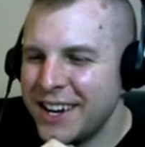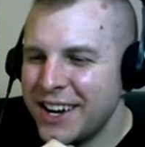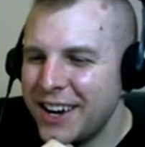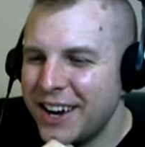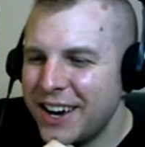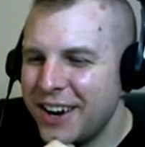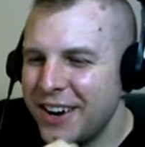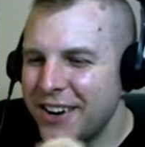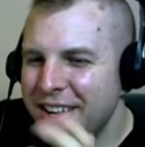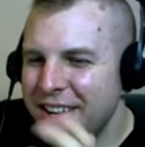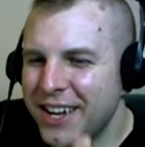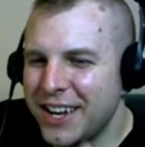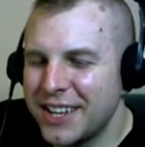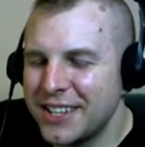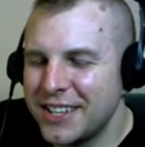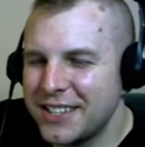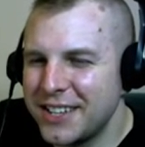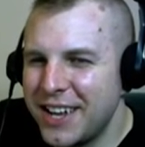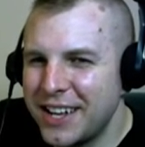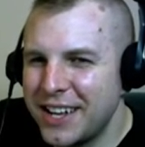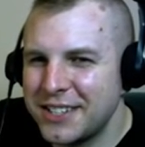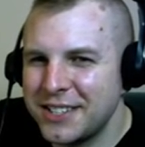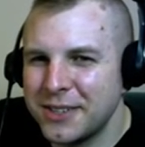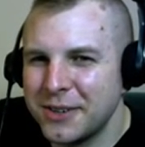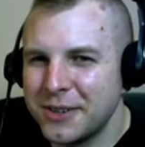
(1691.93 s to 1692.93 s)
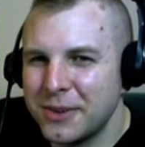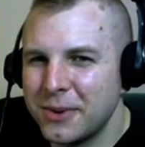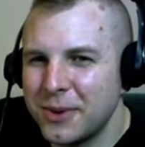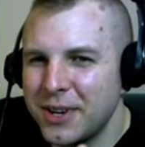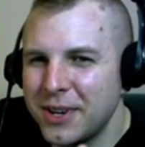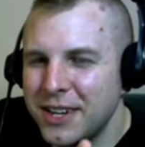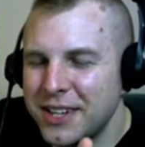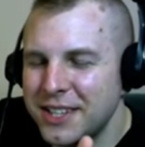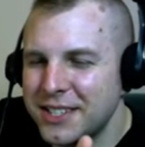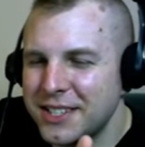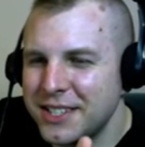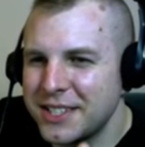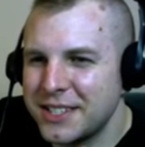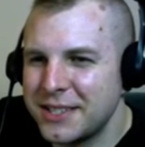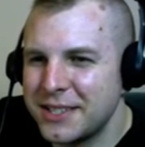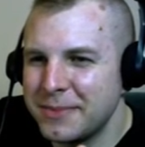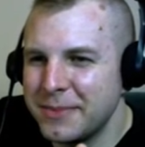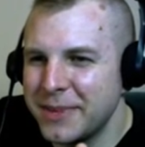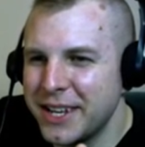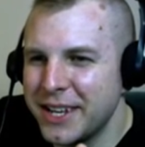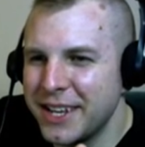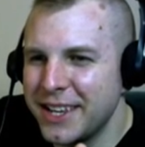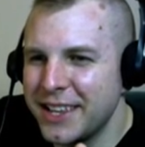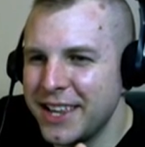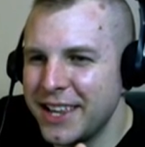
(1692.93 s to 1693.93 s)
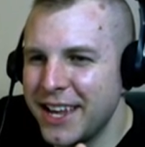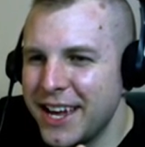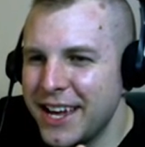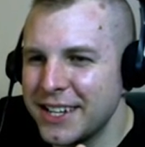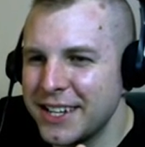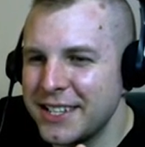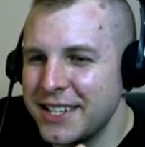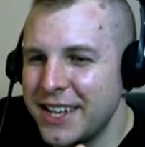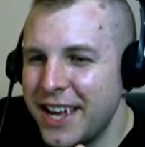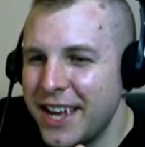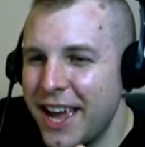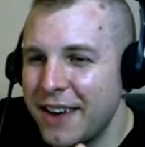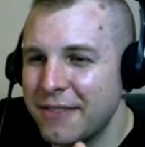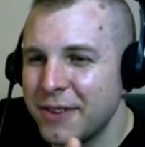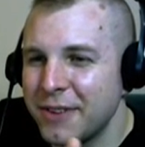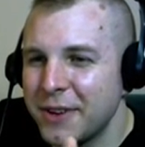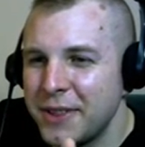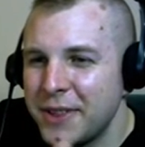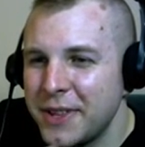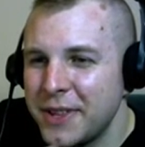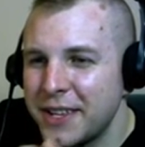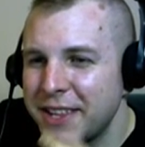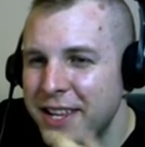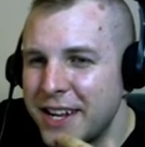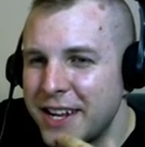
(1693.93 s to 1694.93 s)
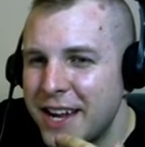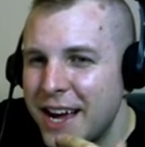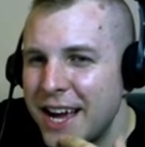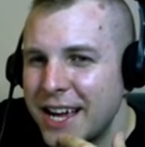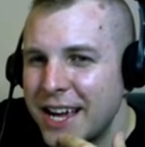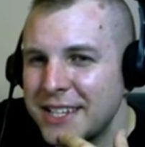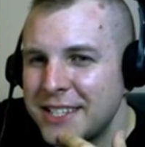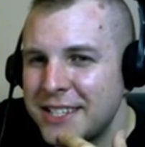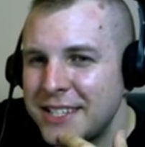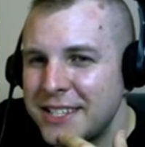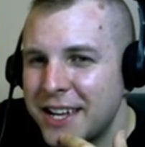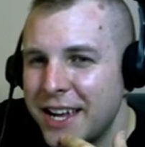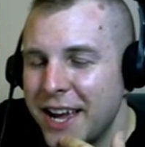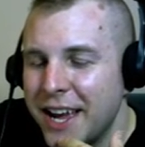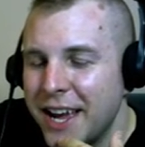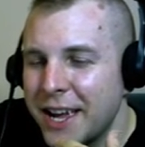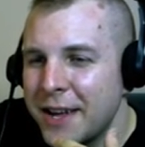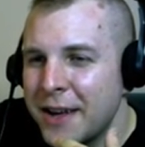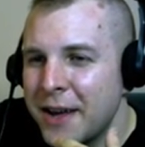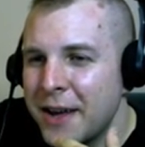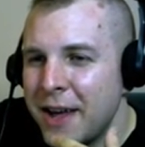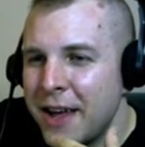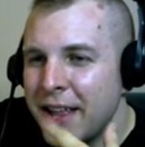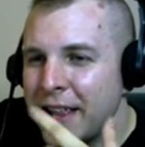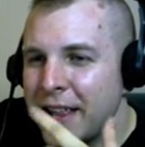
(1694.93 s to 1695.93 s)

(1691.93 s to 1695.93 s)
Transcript: okay, so what does this mean that everything that I say